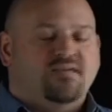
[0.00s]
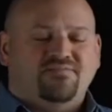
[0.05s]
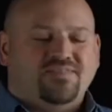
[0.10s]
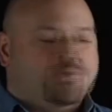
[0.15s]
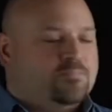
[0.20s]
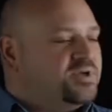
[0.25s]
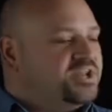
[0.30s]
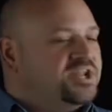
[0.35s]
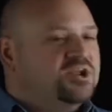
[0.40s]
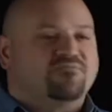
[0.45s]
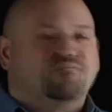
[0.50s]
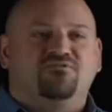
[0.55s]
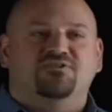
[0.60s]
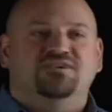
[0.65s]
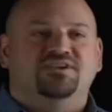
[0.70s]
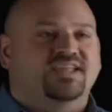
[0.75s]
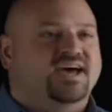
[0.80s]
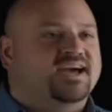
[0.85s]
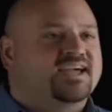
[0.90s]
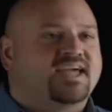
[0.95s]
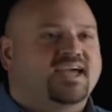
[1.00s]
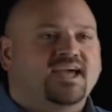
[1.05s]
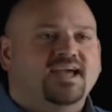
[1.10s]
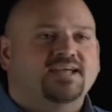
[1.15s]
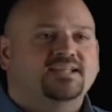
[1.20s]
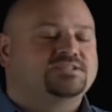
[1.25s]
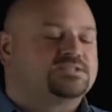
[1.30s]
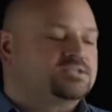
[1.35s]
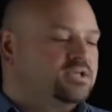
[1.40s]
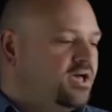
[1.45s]
They've been here for
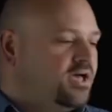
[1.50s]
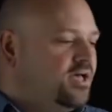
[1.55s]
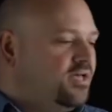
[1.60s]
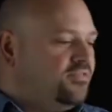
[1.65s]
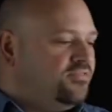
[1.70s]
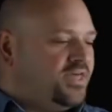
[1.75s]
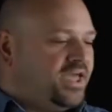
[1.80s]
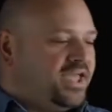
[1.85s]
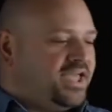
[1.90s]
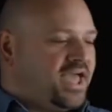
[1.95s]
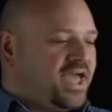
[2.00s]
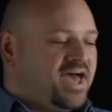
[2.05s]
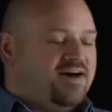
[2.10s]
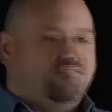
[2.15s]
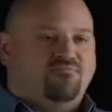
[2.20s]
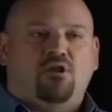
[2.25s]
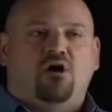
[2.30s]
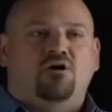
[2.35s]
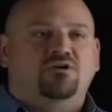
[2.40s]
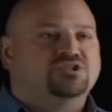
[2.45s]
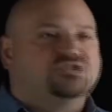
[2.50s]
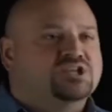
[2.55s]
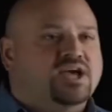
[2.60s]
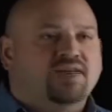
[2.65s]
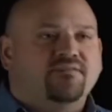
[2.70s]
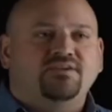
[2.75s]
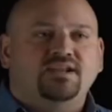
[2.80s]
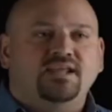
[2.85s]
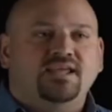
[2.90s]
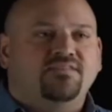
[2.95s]
decades. They have
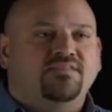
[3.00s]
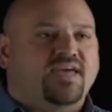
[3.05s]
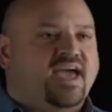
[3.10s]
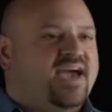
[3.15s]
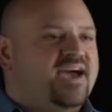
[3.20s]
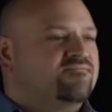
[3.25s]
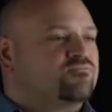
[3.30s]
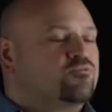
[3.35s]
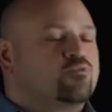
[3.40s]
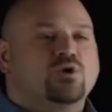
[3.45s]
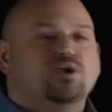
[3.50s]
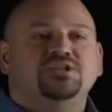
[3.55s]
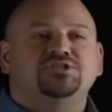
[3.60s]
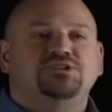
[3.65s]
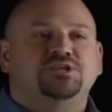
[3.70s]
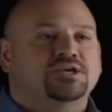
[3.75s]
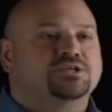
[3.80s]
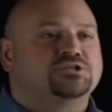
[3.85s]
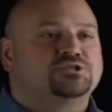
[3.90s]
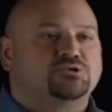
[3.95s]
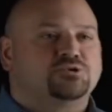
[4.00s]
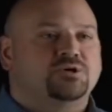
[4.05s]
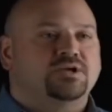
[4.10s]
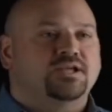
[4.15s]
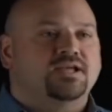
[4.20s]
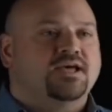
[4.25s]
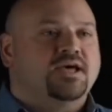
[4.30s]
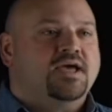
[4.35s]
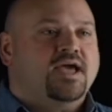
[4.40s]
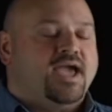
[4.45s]
longevity, they have rich
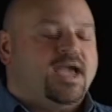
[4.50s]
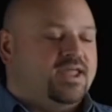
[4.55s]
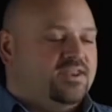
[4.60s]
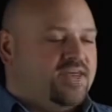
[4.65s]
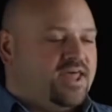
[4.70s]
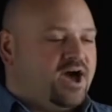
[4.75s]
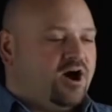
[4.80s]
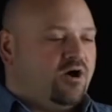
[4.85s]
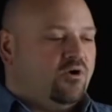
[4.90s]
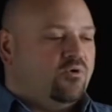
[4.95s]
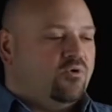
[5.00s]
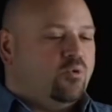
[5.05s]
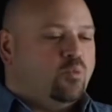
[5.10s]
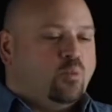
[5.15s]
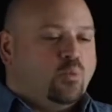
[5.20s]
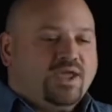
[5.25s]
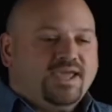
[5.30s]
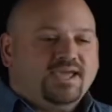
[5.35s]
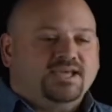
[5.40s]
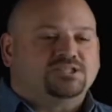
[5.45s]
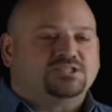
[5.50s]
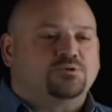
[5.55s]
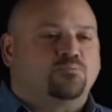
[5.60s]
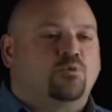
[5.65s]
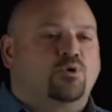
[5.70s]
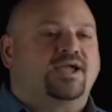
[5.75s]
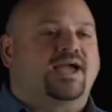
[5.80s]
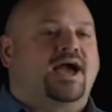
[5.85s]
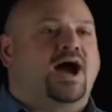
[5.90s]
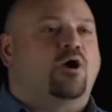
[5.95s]
history, and now we get to
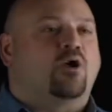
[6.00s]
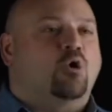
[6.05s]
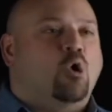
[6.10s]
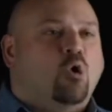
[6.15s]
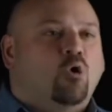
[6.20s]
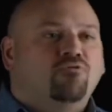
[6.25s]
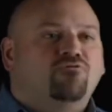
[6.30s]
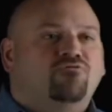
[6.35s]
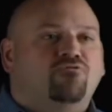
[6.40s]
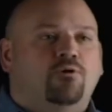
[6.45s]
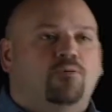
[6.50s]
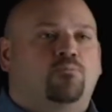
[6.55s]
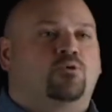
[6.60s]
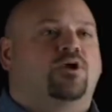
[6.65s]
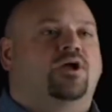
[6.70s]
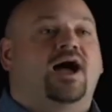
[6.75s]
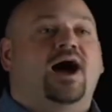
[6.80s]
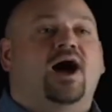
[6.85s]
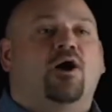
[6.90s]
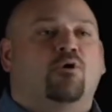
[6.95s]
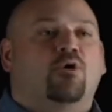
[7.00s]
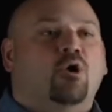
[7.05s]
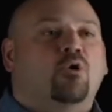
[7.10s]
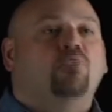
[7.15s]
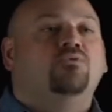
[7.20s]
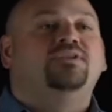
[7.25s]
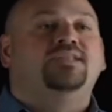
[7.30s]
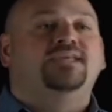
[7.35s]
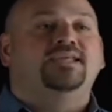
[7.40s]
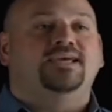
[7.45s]
bring our own footprint, our
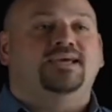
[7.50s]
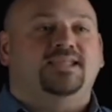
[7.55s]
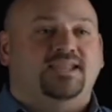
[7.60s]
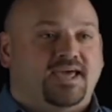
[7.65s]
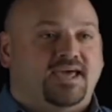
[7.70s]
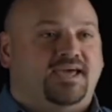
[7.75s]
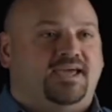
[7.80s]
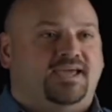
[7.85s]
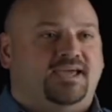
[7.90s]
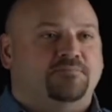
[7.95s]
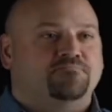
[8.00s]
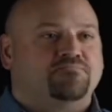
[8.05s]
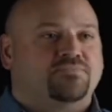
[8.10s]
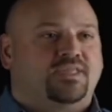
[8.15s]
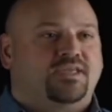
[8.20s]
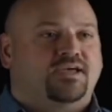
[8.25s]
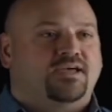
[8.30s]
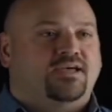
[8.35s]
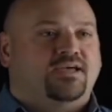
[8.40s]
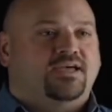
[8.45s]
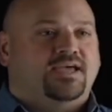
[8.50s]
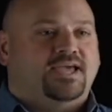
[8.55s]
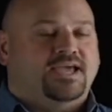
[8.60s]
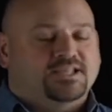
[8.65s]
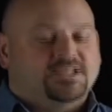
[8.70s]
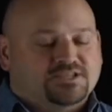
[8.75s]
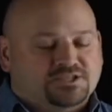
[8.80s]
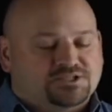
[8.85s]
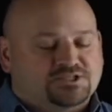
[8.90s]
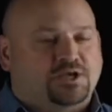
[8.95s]
own DNA
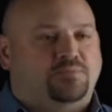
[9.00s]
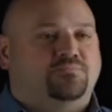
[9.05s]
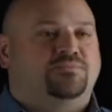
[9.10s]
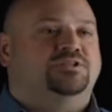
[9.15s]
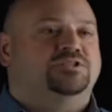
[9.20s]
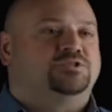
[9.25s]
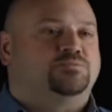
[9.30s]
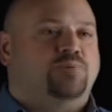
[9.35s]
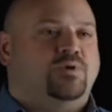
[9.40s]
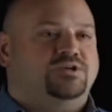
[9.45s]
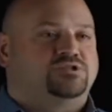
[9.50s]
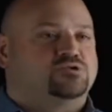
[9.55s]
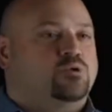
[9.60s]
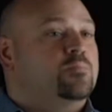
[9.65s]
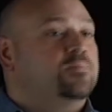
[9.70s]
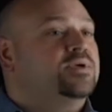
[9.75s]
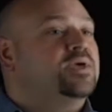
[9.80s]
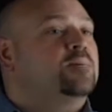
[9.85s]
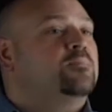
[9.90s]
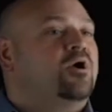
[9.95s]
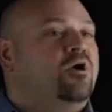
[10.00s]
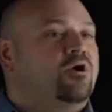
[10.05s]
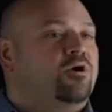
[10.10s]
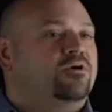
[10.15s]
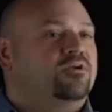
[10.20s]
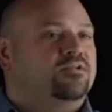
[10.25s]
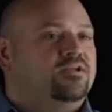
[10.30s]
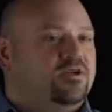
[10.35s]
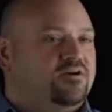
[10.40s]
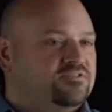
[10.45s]
into something special and be a
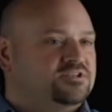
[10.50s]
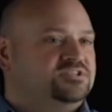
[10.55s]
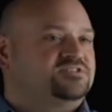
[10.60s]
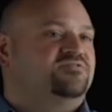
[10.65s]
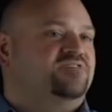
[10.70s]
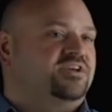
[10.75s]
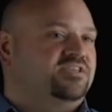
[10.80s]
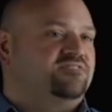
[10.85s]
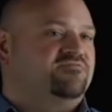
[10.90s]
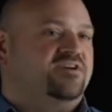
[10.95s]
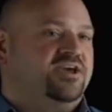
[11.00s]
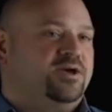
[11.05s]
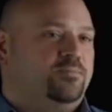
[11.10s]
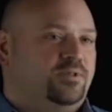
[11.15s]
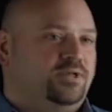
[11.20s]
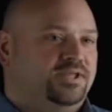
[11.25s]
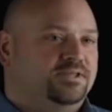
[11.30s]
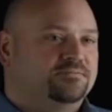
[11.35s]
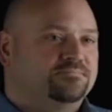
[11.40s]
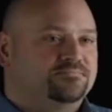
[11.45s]
part of this faith family.